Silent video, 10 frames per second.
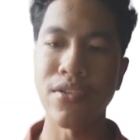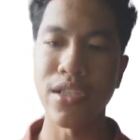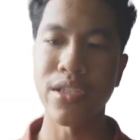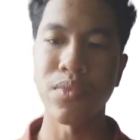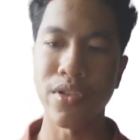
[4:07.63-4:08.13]

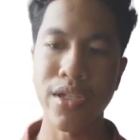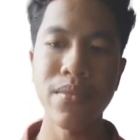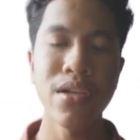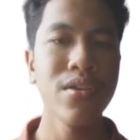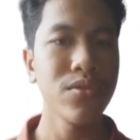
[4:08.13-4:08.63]
loyalty program
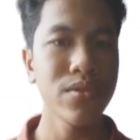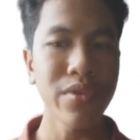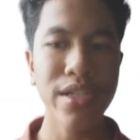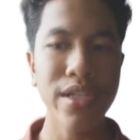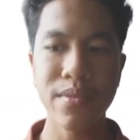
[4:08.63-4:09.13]
to
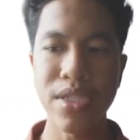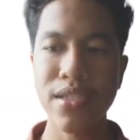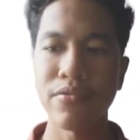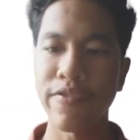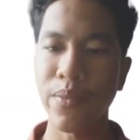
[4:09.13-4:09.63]
reward customers
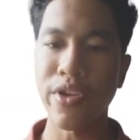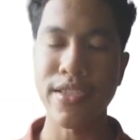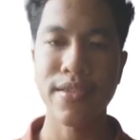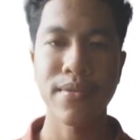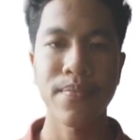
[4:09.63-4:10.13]
with points.